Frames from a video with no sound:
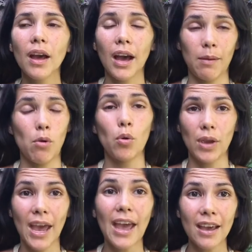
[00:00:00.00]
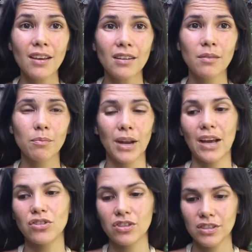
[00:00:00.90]
I'm okay, but
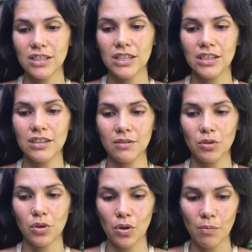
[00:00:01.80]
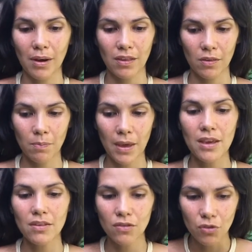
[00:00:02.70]
I just need, my
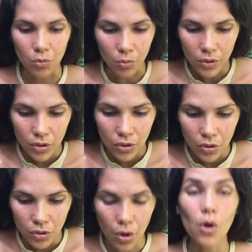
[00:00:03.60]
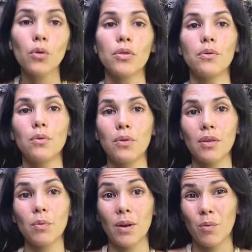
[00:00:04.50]
space to go through
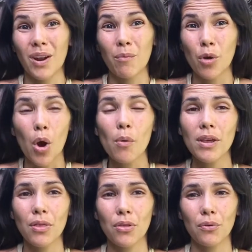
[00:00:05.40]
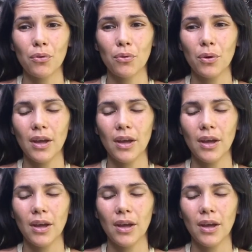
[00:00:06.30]
this, what I'm going through.